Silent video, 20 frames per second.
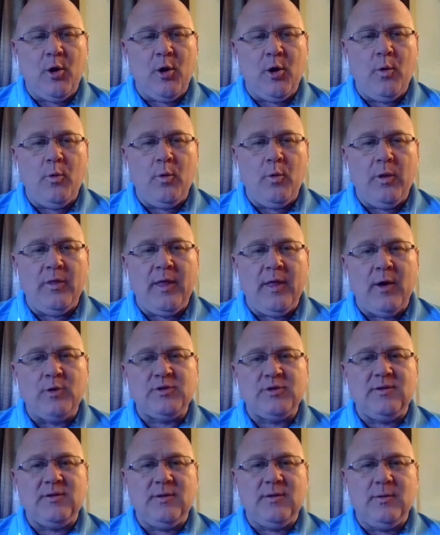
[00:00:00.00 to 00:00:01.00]
when those
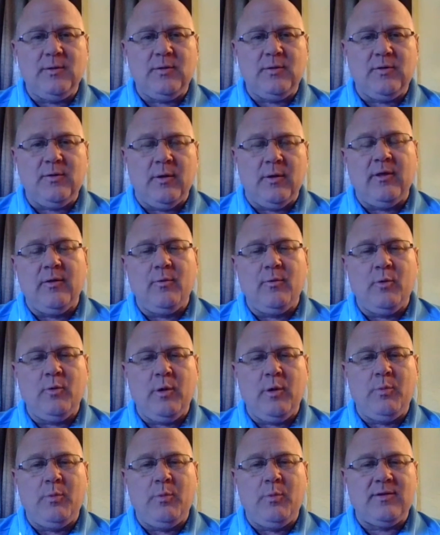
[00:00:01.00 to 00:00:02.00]
we
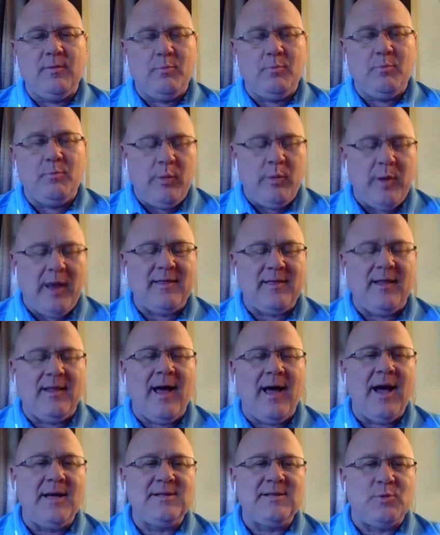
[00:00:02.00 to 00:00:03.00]
paint the
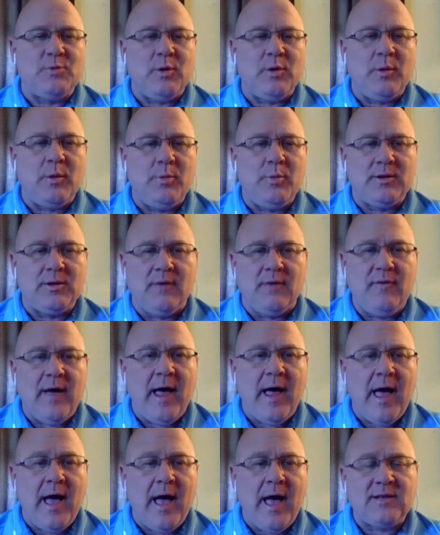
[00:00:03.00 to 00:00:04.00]
lines and we put the
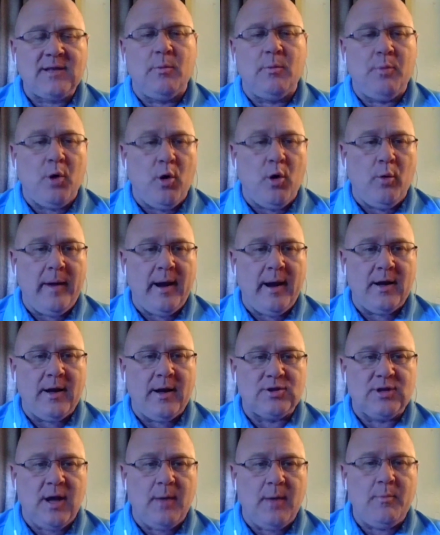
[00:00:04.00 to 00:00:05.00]
flags and the pole
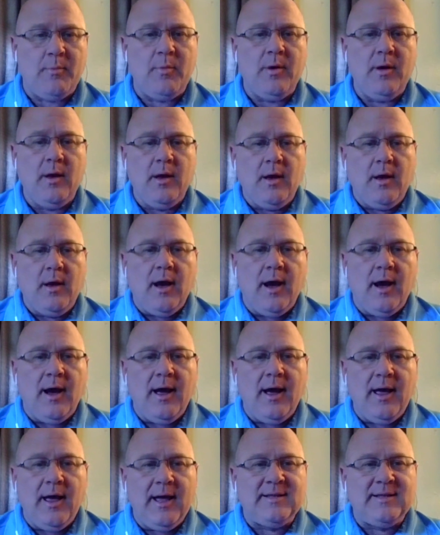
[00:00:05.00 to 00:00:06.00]
banners up,
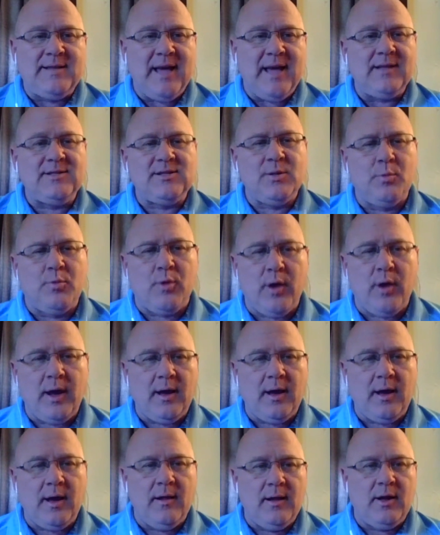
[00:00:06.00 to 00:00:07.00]
it tends to
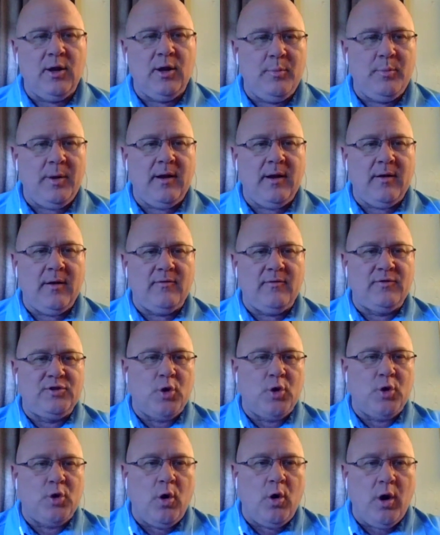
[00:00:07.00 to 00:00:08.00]
bring a little bit of
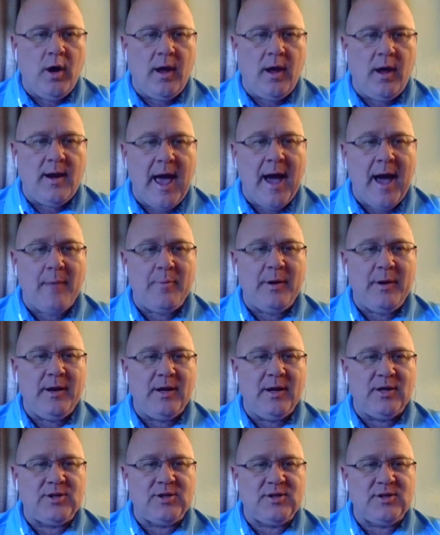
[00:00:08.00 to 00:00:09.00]
joy and
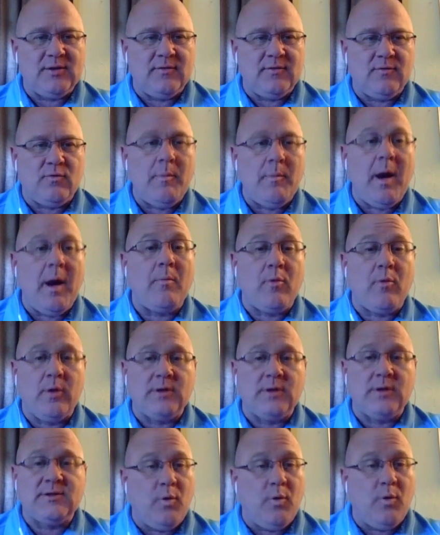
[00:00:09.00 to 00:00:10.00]
happiness and
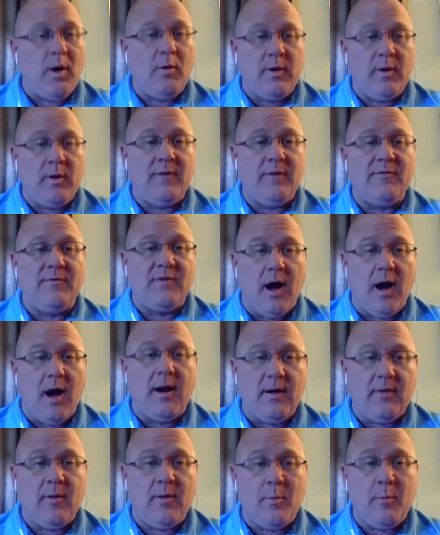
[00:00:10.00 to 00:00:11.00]
remembrance of what we've done
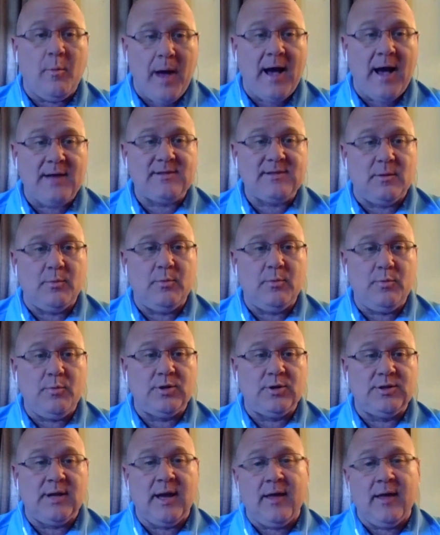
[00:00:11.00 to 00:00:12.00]
in the past and
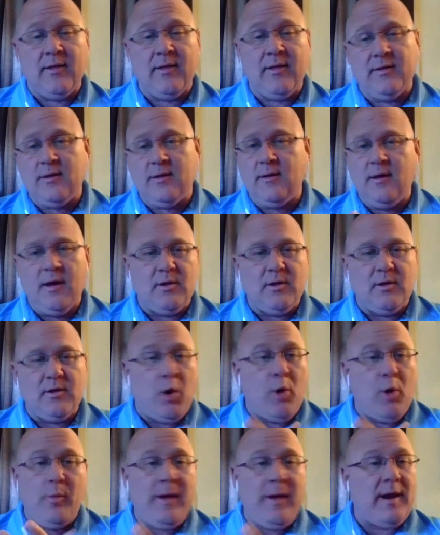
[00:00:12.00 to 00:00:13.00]
put together. The
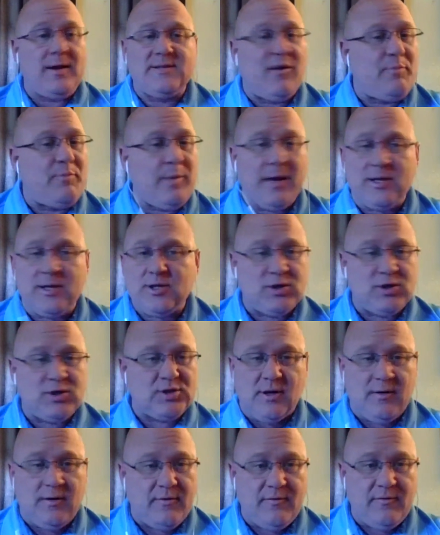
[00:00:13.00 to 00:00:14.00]
pole banners have
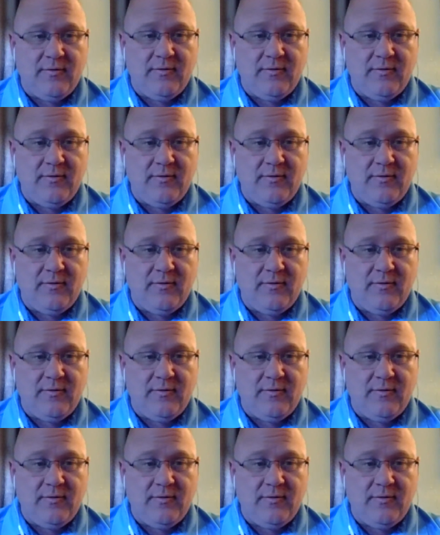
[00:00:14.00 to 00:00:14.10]
pictures of